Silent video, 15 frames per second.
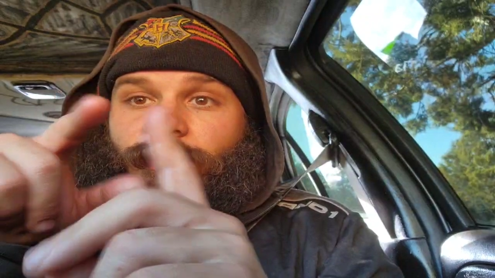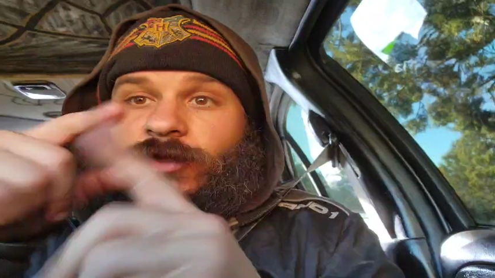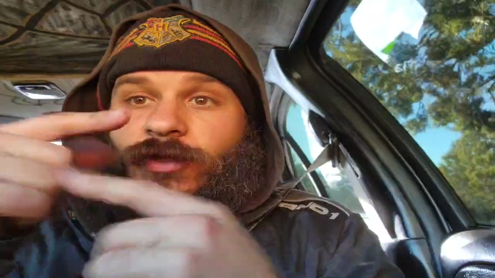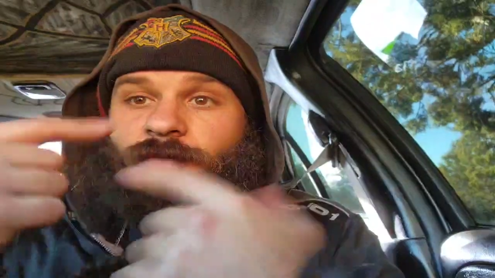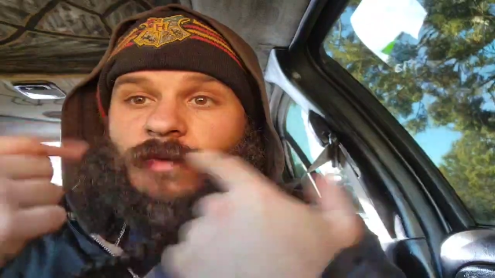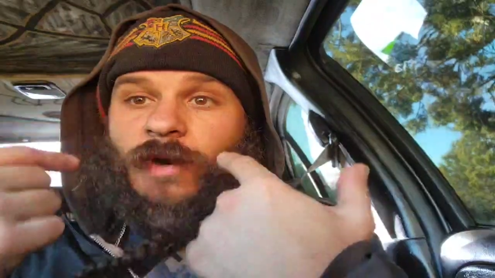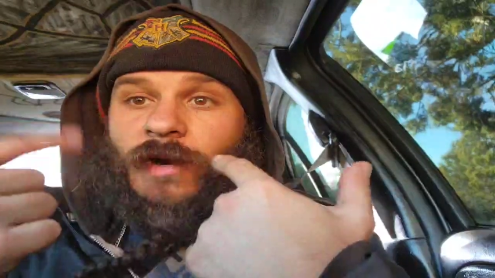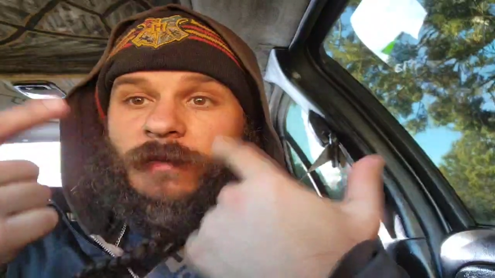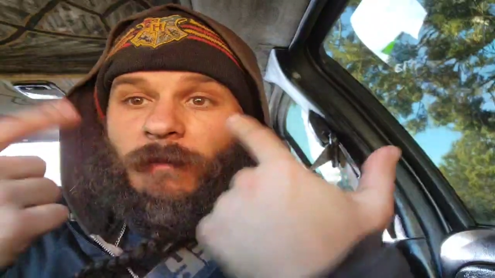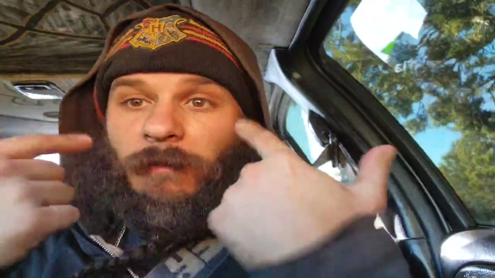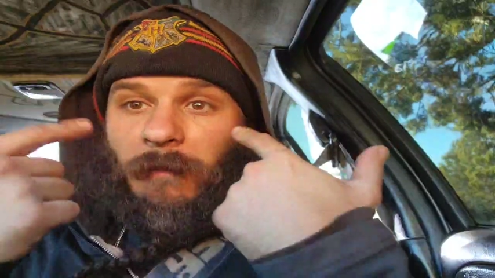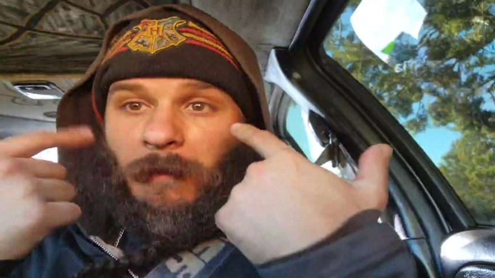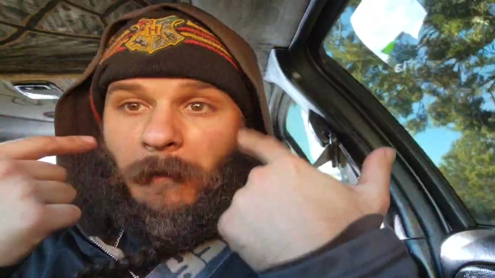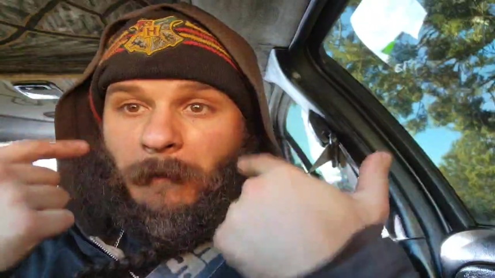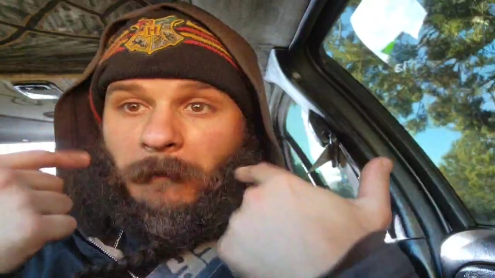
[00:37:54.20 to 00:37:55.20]
to our
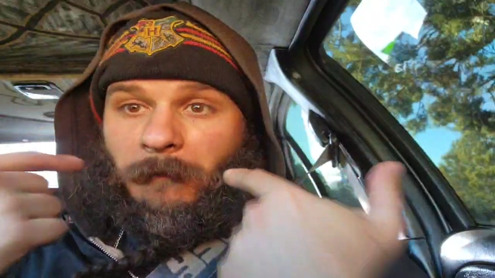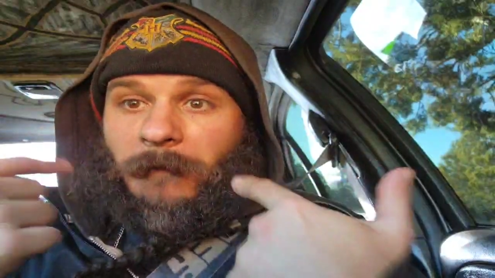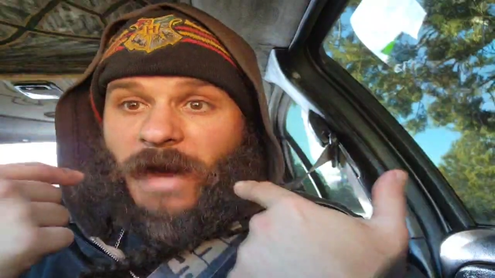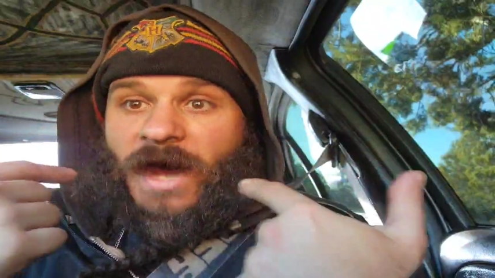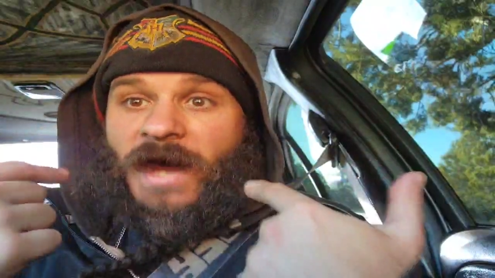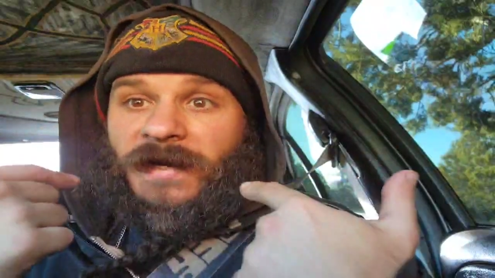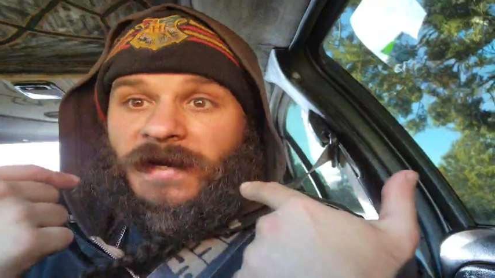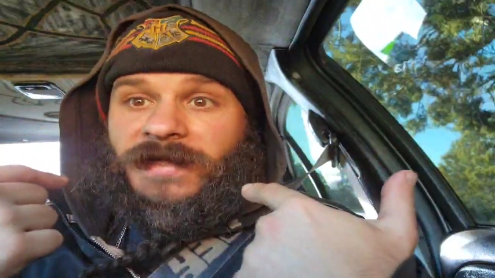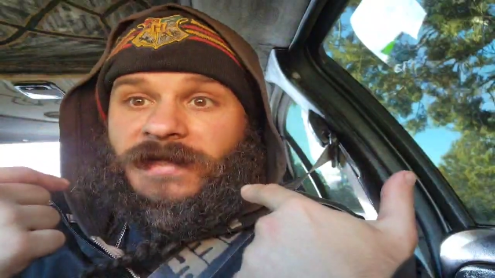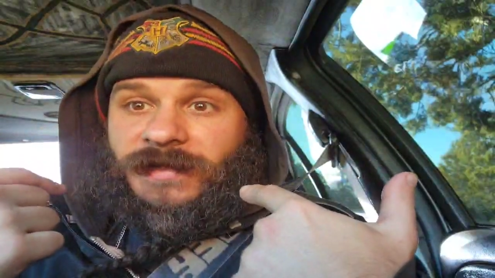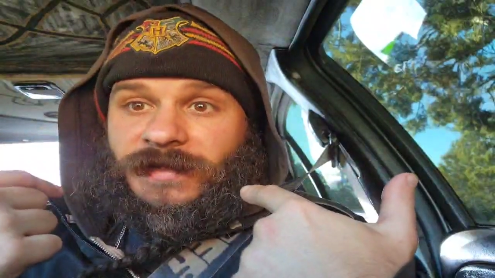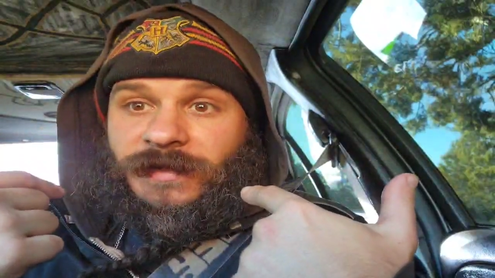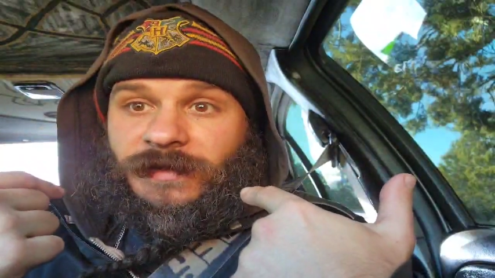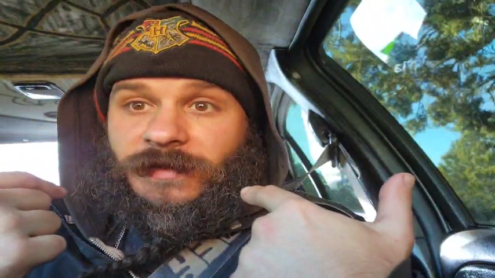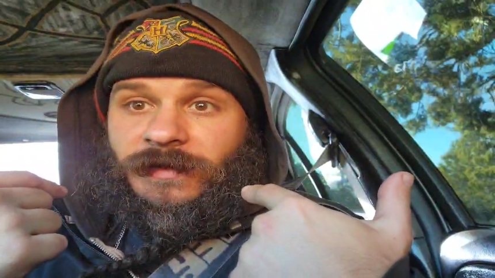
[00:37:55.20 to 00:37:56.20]

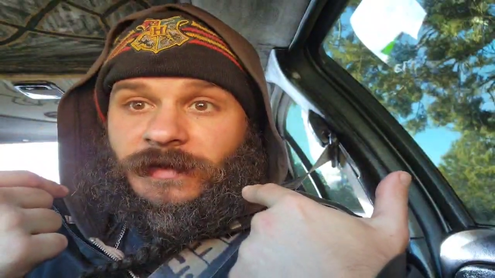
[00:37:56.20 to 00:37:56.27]
bodies